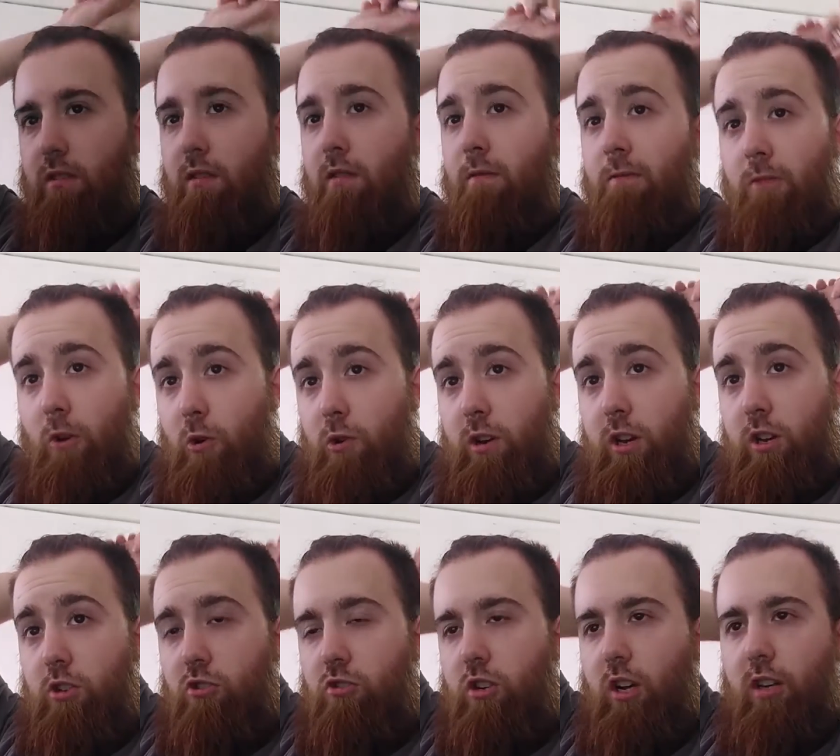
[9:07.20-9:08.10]
voted
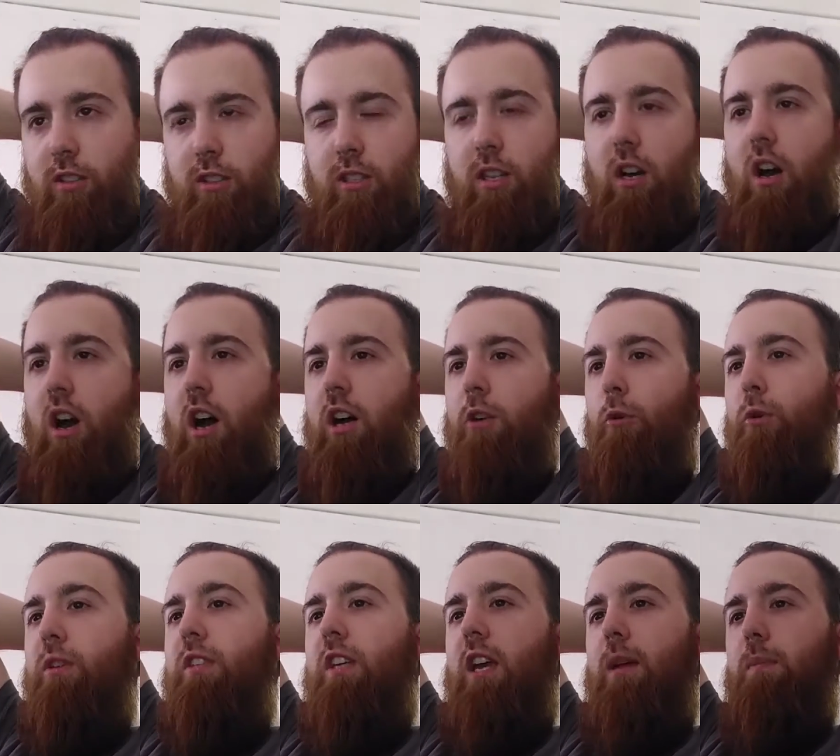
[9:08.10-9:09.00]
just to
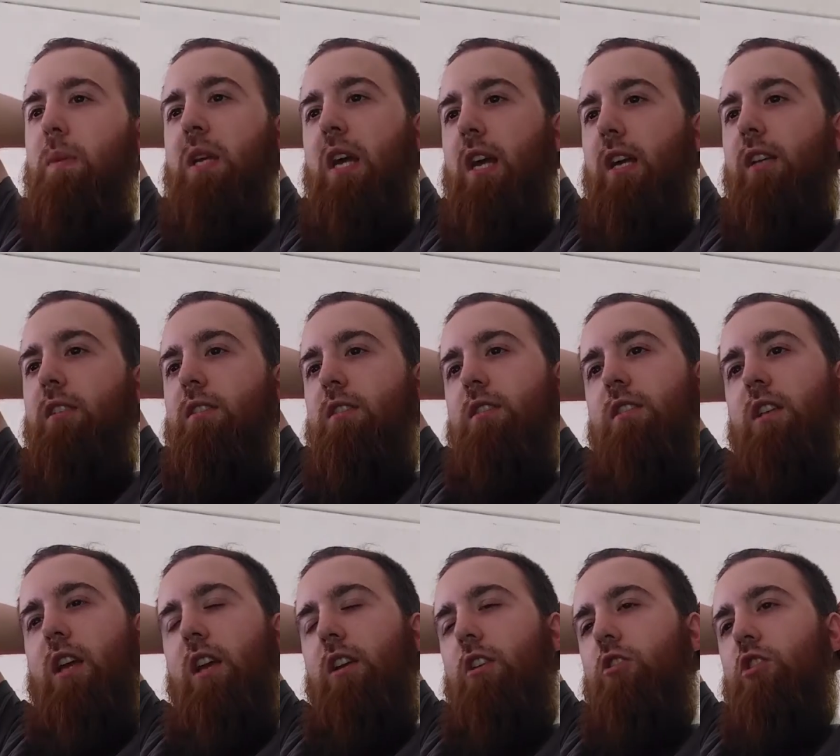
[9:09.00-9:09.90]
aquascape tanks,
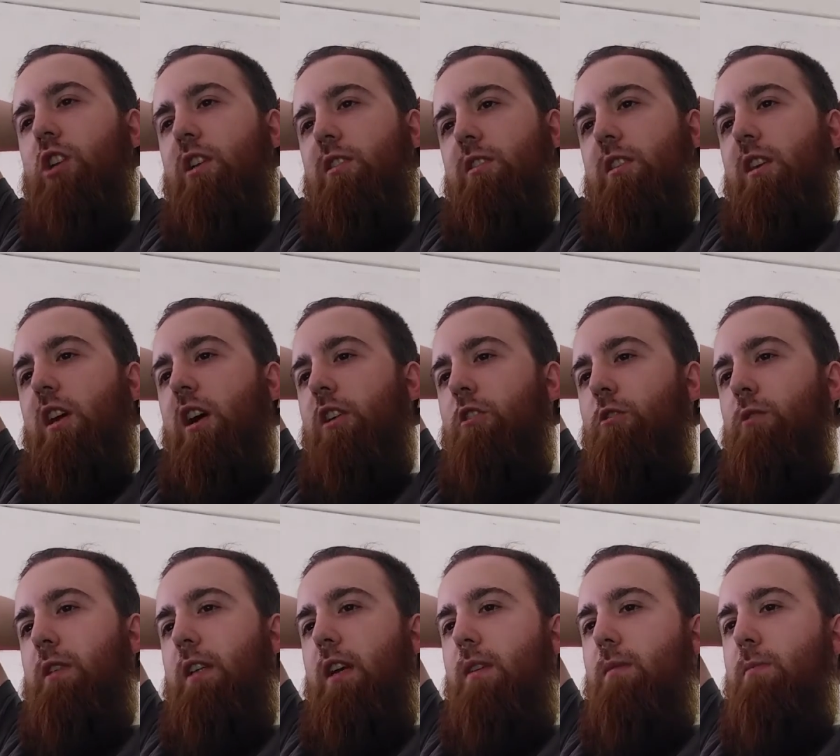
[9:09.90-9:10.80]
and I'll change the
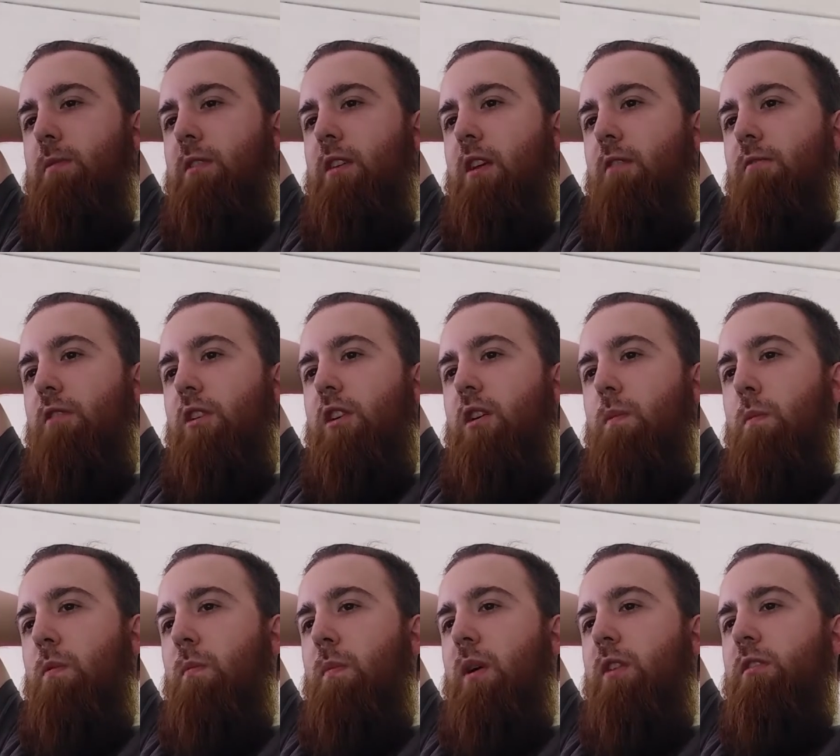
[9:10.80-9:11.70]
aquascapes every couple
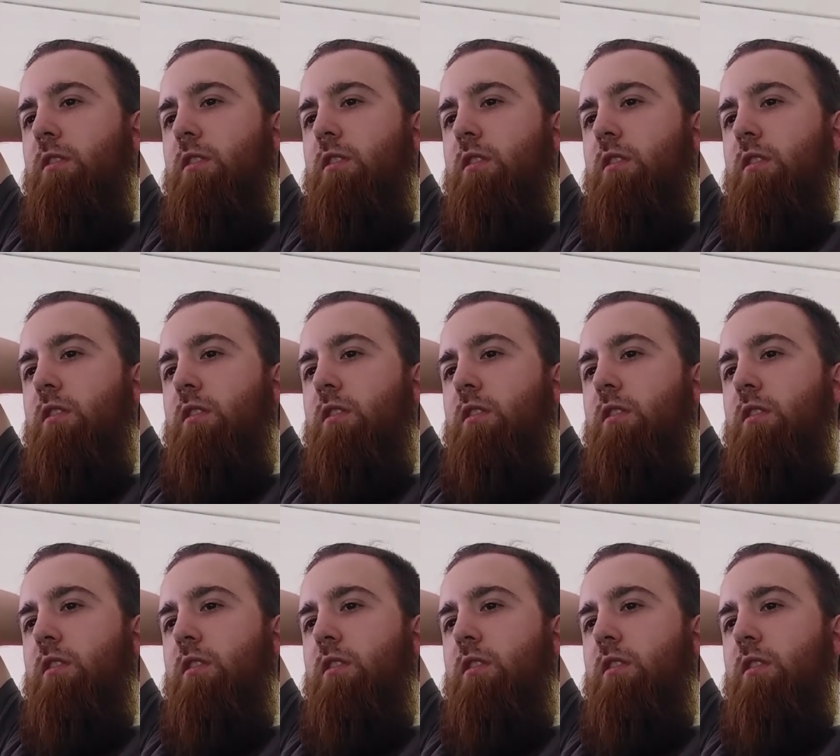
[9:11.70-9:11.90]
months.